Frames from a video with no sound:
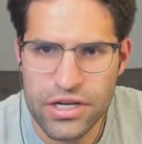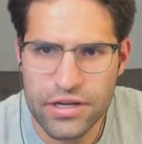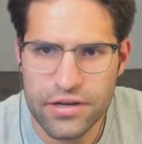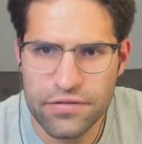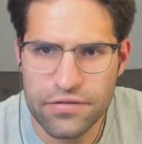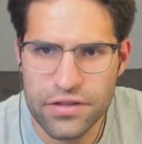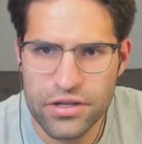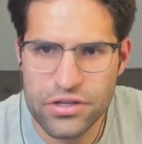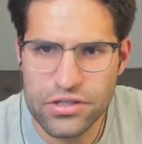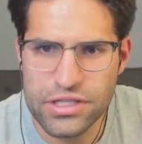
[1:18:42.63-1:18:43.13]

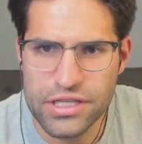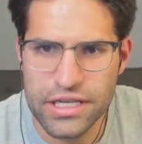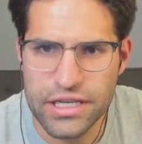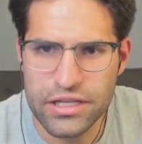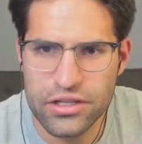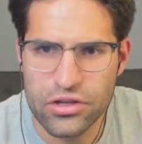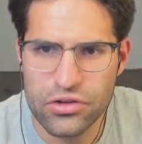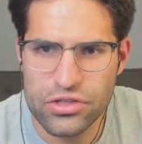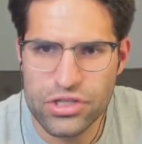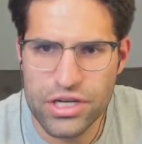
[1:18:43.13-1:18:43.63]
Check if there's
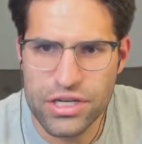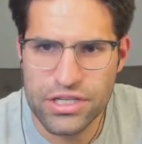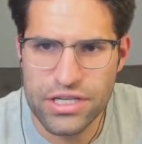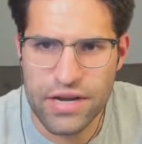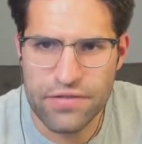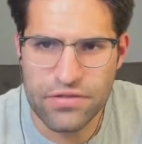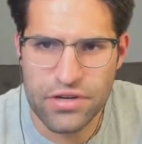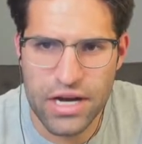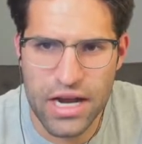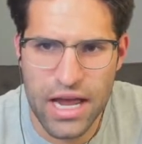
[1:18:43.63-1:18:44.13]
ELO
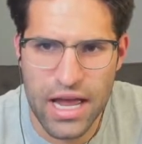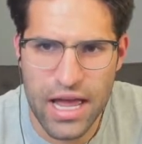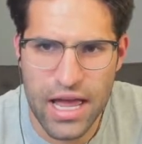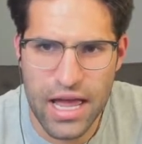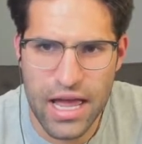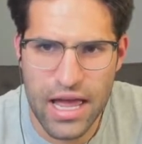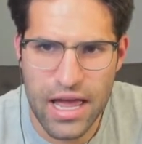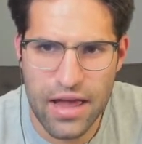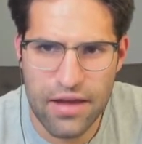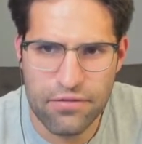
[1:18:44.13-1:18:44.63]
change after
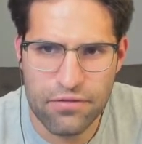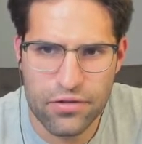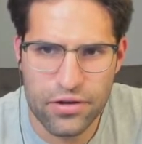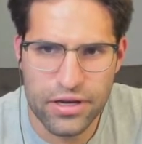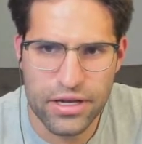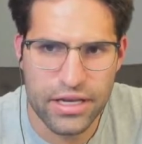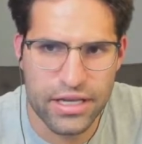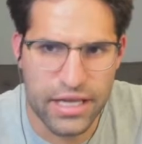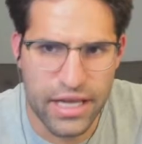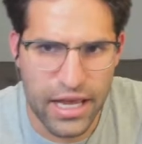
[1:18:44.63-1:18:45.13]

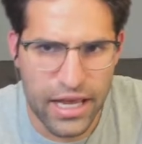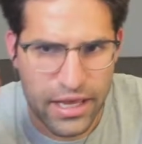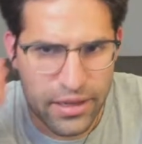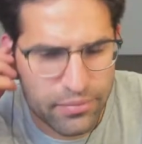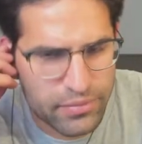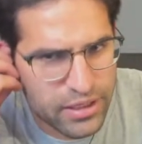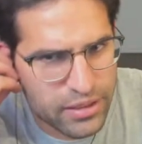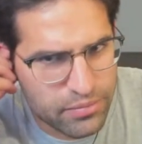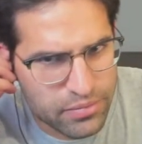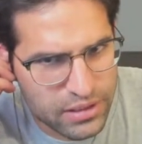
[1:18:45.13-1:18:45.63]
every
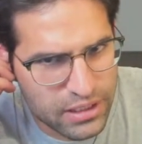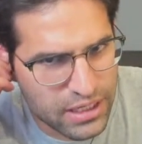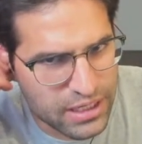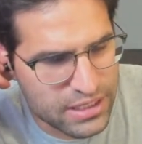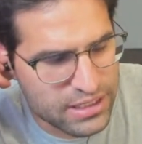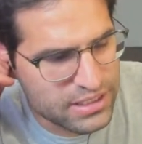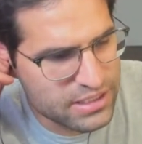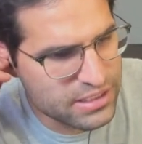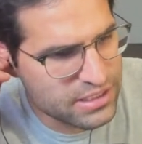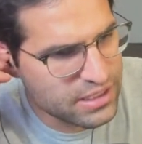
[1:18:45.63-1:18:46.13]
game he
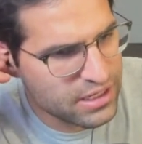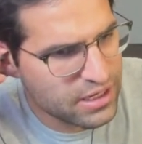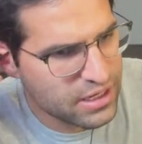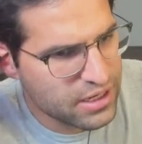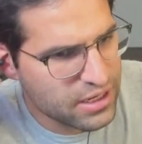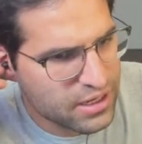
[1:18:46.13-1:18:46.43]
plays.